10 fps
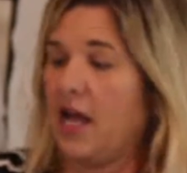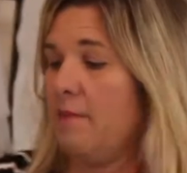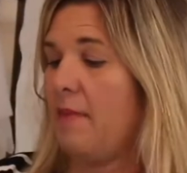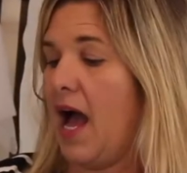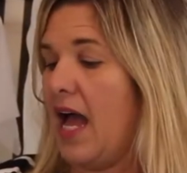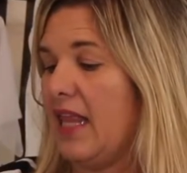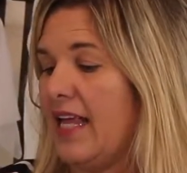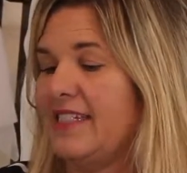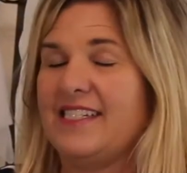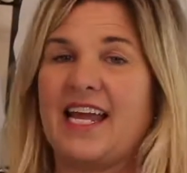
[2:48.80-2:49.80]
I
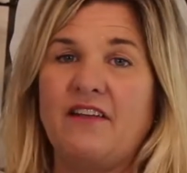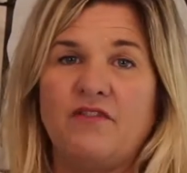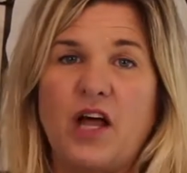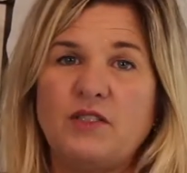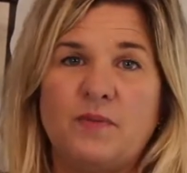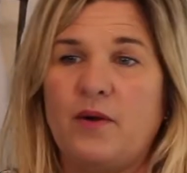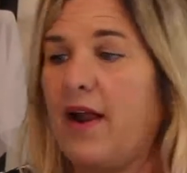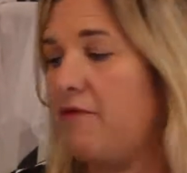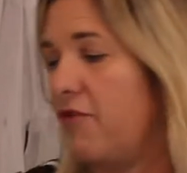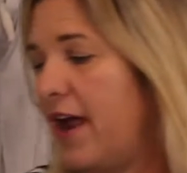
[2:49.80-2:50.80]
like Stay Flow. It's been
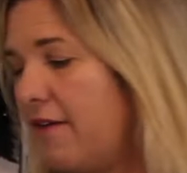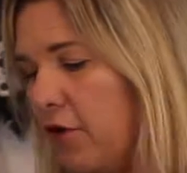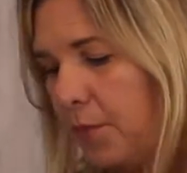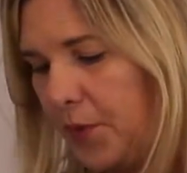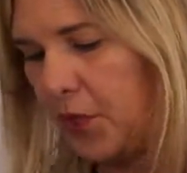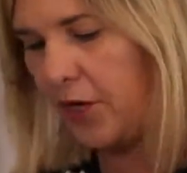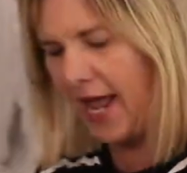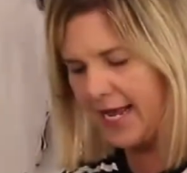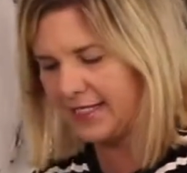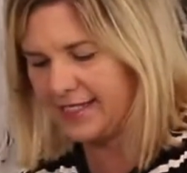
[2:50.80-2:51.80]
around forever.
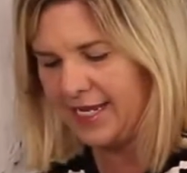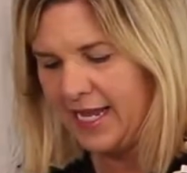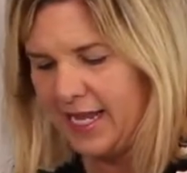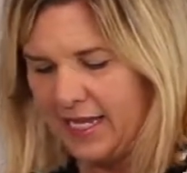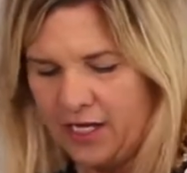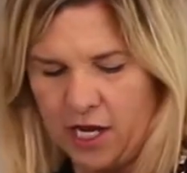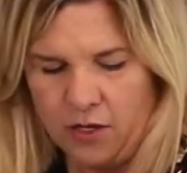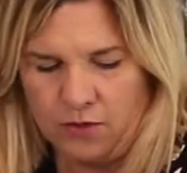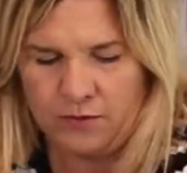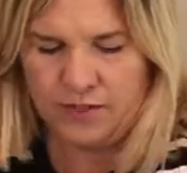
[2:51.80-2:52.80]
Purex
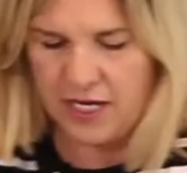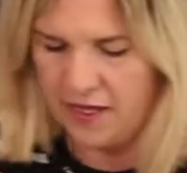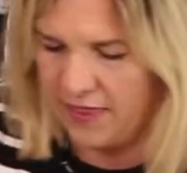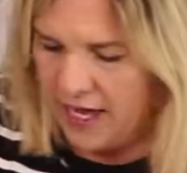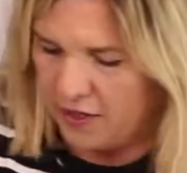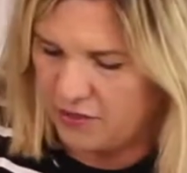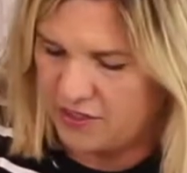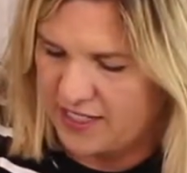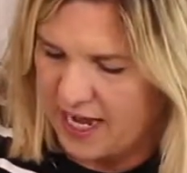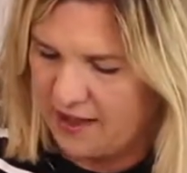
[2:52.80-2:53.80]
knows their
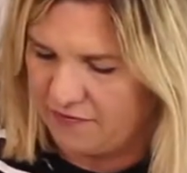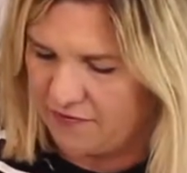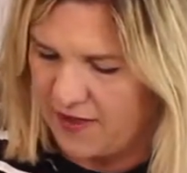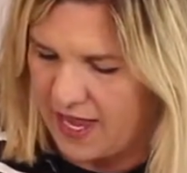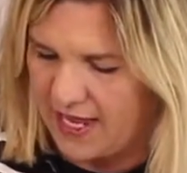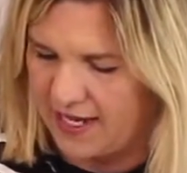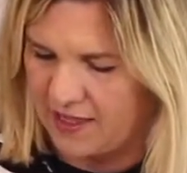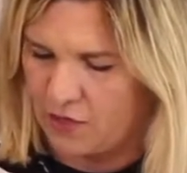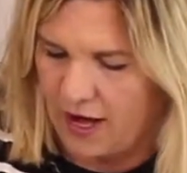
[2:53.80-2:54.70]
stuff, and in the